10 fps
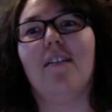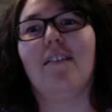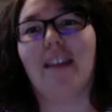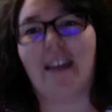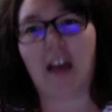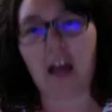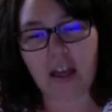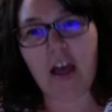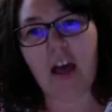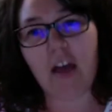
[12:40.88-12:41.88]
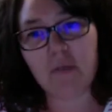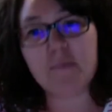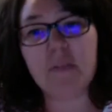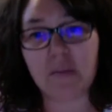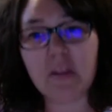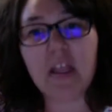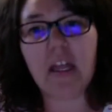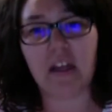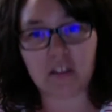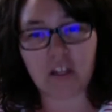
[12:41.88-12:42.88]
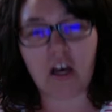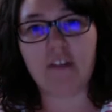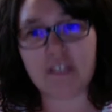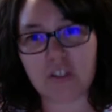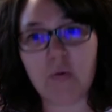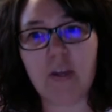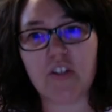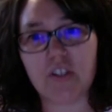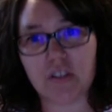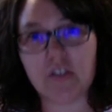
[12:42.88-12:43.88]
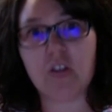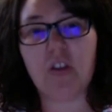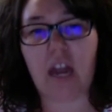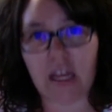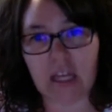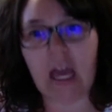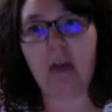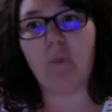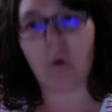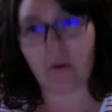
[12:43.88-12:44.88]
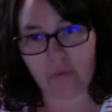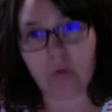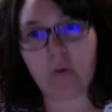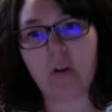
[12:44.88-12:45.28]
like I was manipulating a lot of situations so that I could get more food.